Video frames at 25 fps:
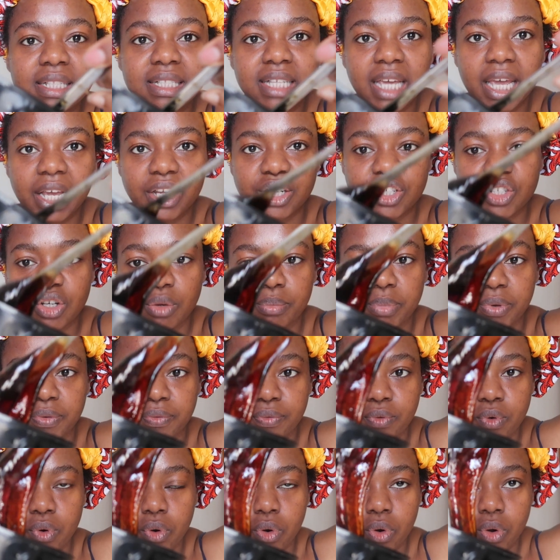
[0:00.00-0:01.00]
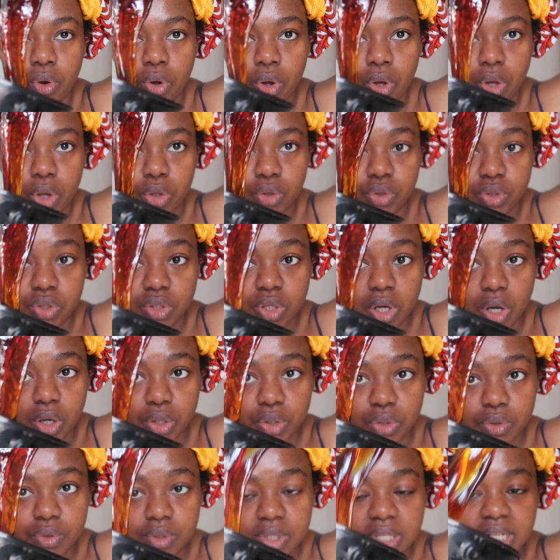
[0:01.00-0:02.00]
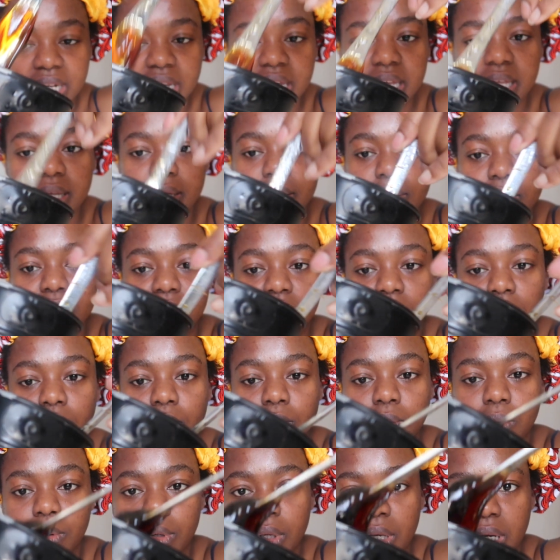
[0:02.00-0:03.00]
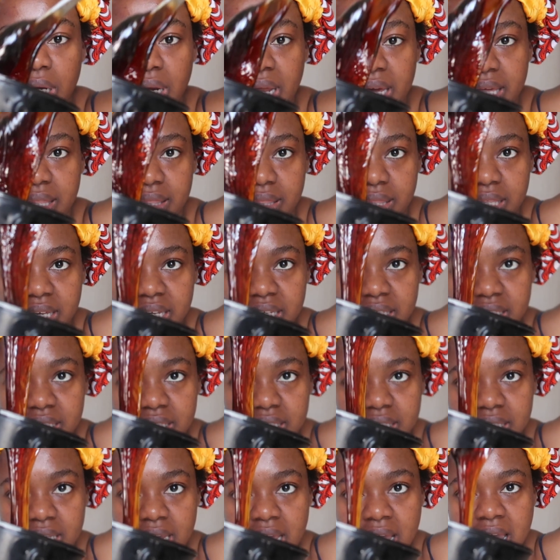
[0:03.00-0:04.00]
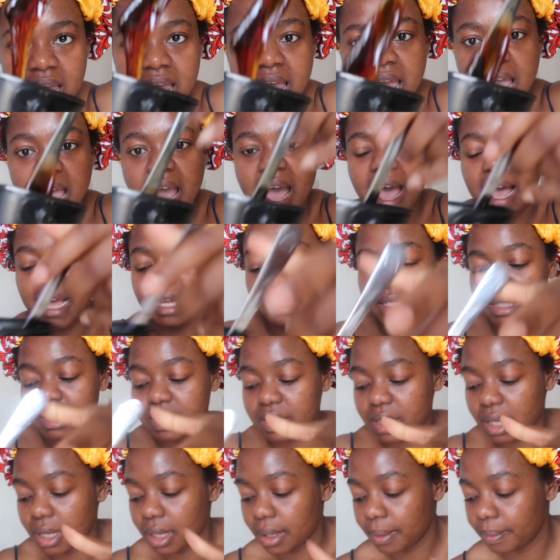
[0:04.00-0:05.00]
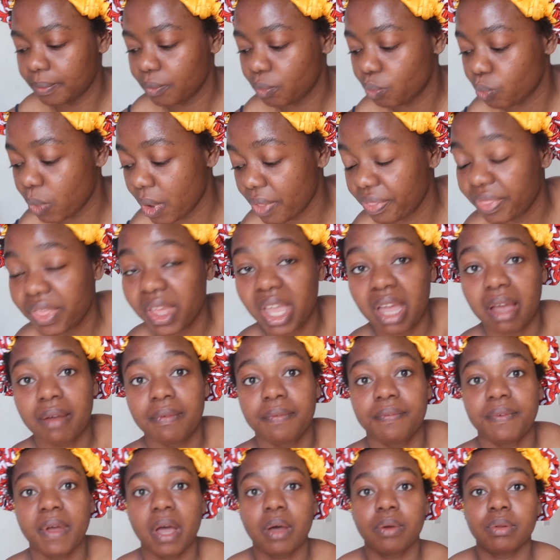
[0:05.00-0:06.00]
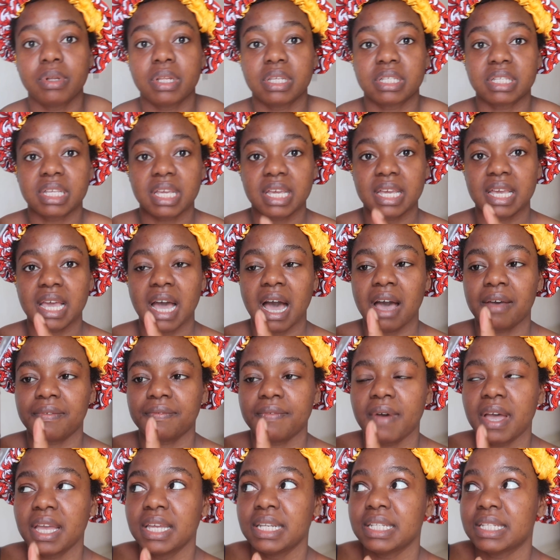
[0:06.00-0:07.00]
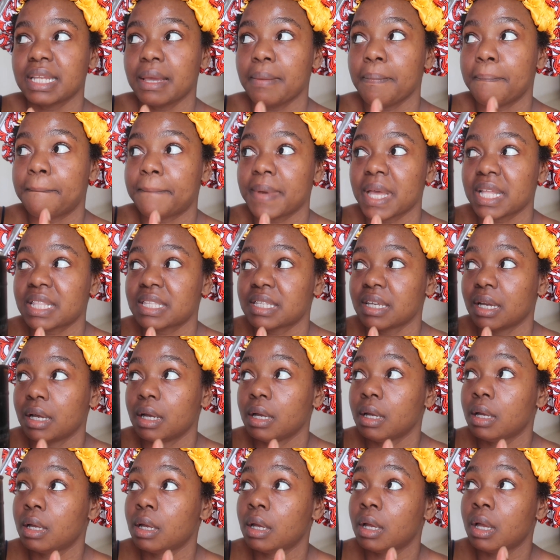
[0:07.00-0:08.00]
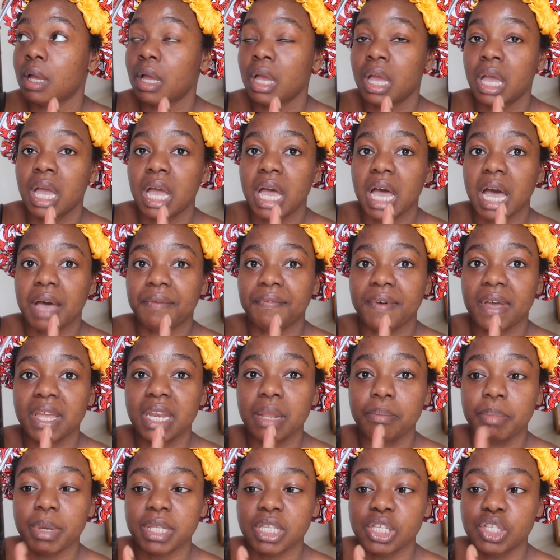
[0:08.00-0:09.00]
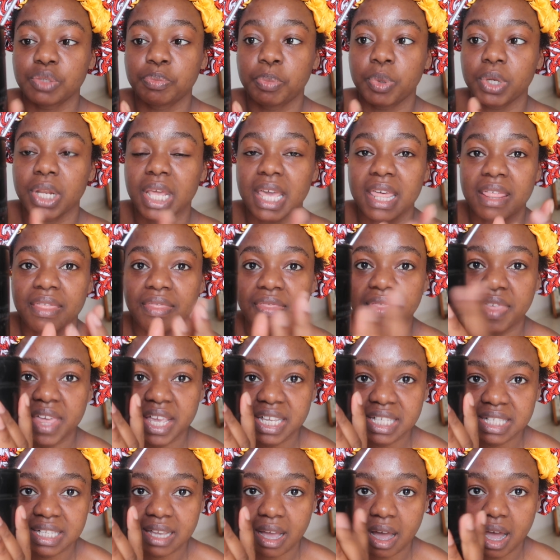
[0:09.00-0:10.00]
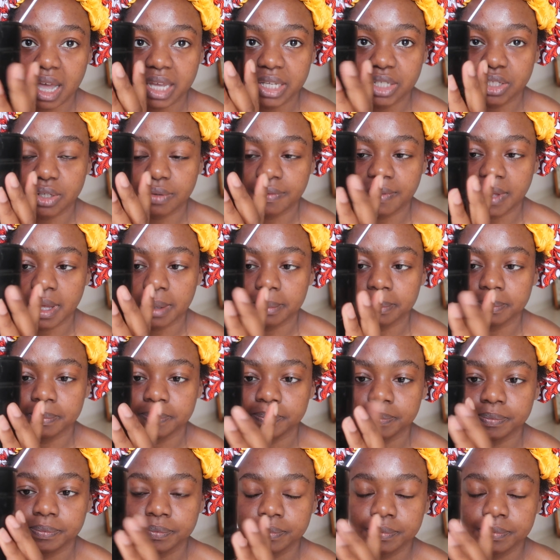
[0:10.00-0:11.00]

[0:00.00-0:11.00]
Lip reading: texture before you start using it, so like this. And one thing I found is I find it better to put it in this kind of I